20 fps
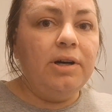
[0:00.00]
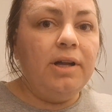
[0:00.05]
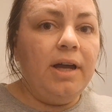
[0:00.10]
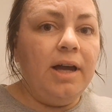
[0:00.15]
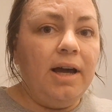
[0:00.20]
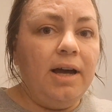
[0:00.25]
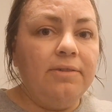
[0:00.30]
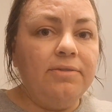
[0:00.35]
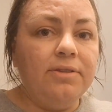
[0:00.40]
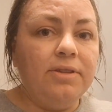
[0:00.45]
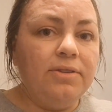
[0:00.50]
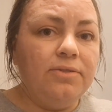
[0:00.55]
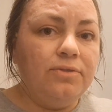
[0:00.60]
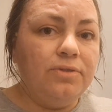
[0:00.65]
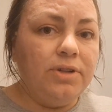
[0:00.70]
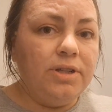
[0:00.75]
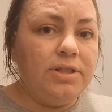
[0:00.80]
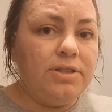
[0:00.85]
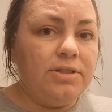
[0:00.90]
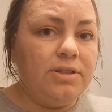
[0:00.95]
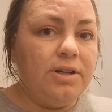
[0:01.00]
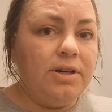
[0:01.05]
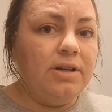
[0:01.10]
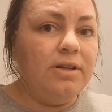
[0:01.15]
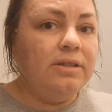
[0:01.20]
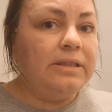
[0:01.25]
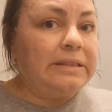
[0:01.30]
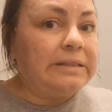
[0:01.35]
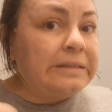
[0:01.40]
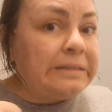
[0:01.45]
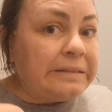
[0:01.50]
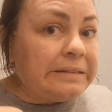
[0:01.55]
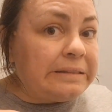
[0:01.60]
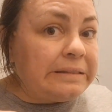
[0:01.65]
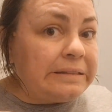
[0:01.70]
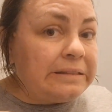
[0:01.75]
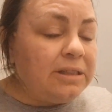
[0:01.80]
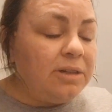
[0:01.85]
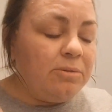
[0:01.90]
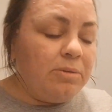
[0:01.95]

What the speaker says: and then put half in the freezer.